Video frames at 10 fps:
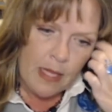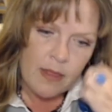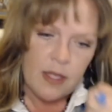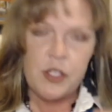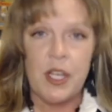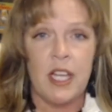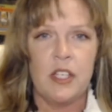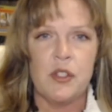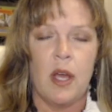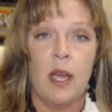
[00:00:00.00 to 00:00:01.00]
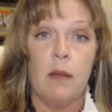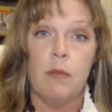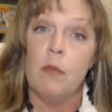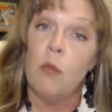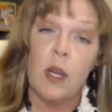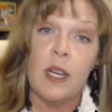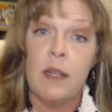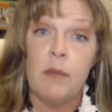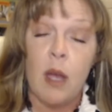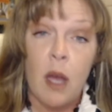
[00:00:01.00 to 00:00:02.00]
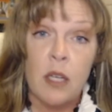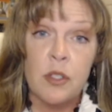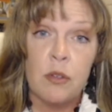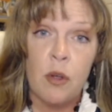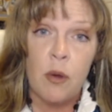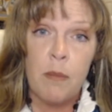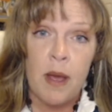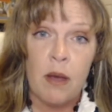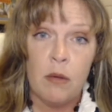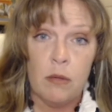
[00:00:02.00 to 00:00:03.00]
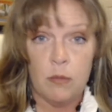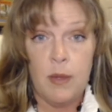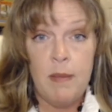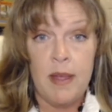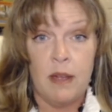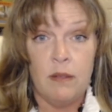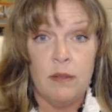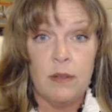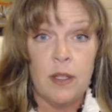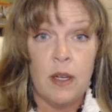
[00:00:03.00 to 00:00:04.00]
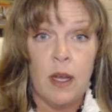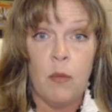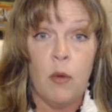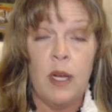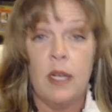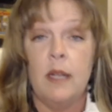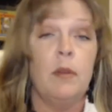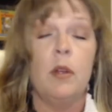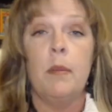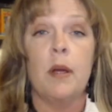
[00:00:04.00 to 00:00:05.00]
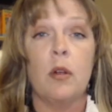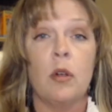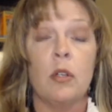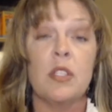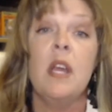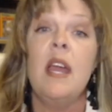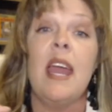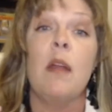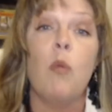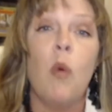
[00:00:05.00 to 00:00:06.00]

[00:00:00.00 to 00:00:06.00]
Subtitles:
change, I wanted him to also know about women. I wanted him to know about girls and what